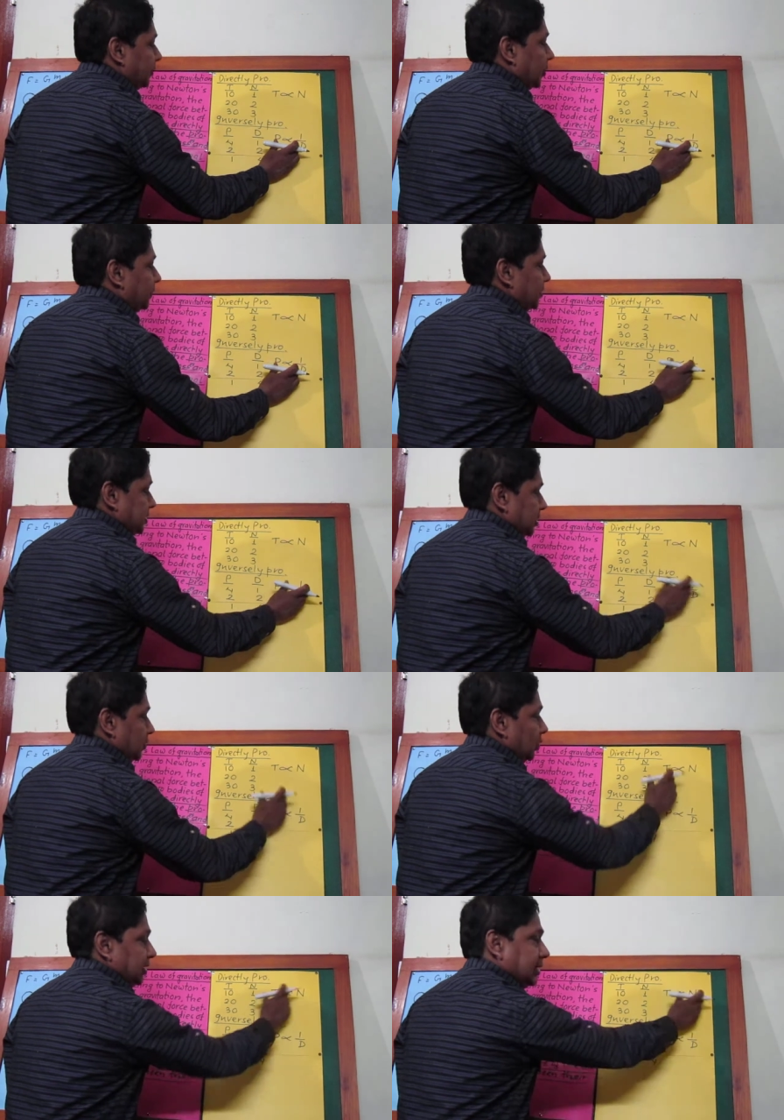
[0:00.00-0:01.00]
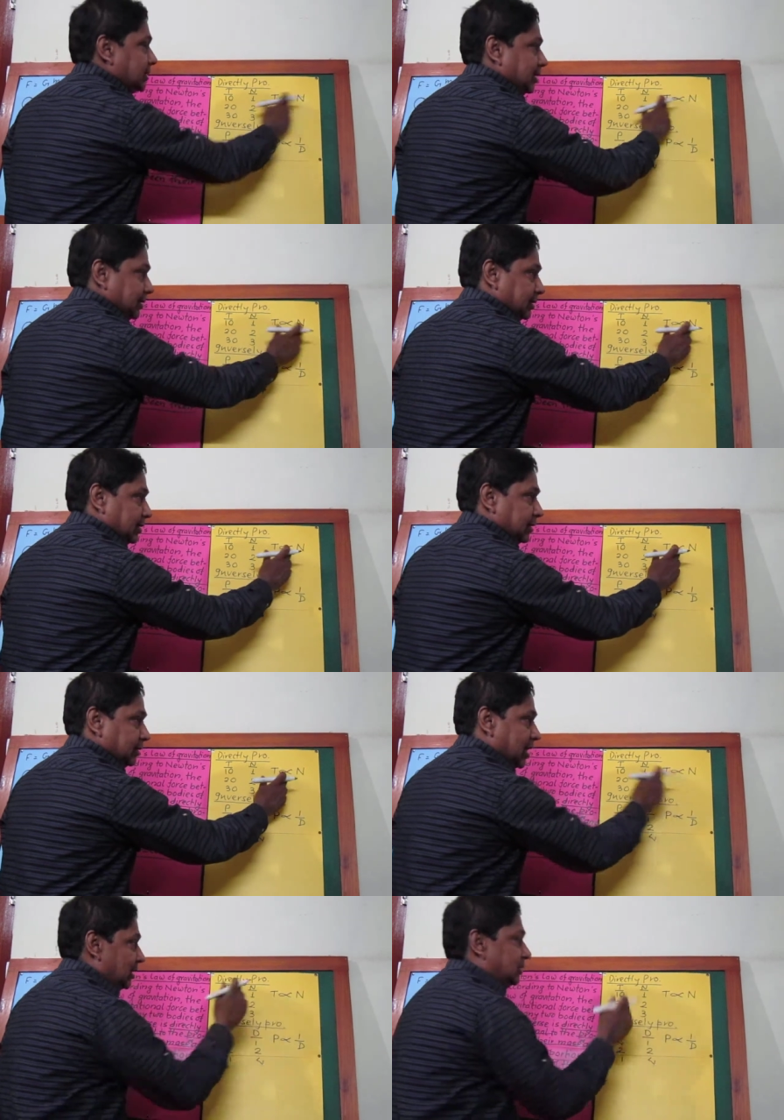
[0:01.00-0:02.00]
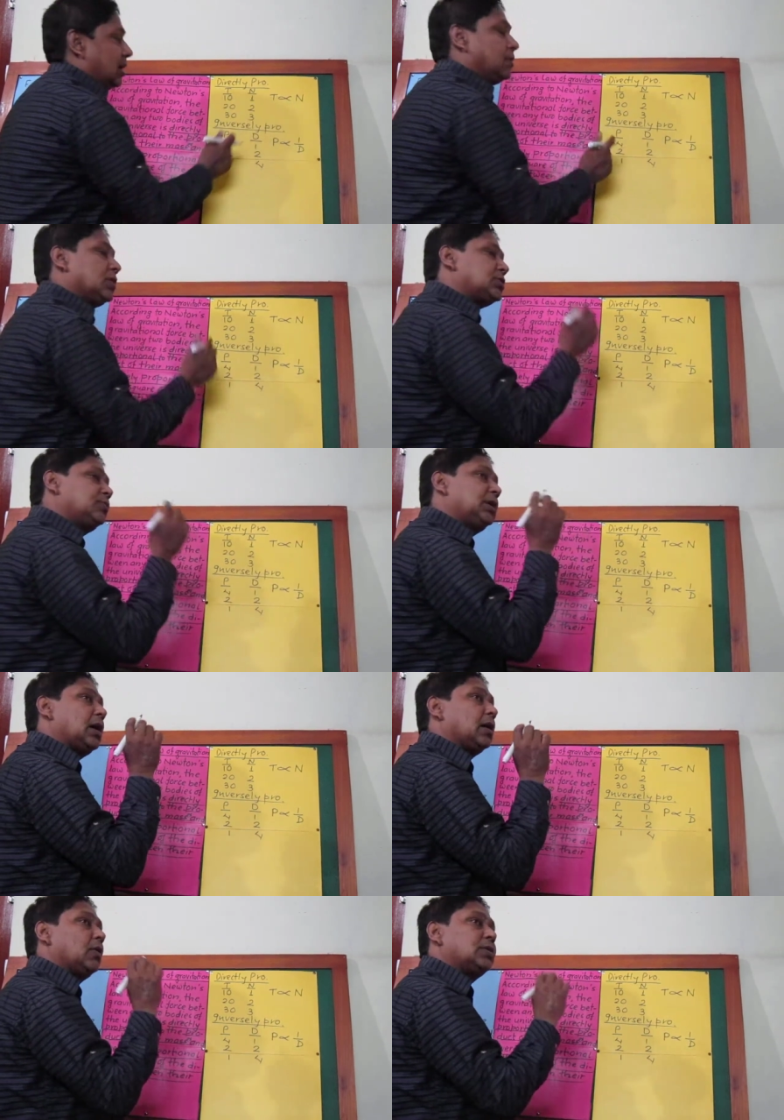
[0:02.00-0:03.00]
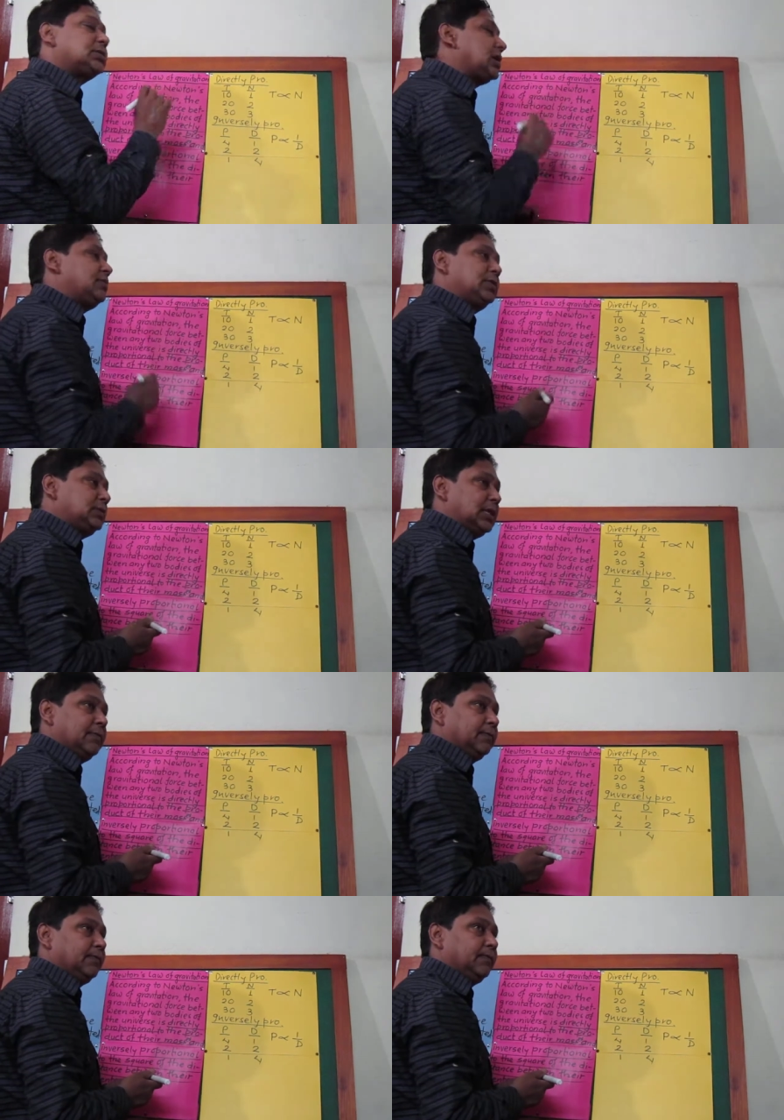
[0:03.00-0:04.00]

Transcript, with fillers: proportional with each other, then there must be a constant between them.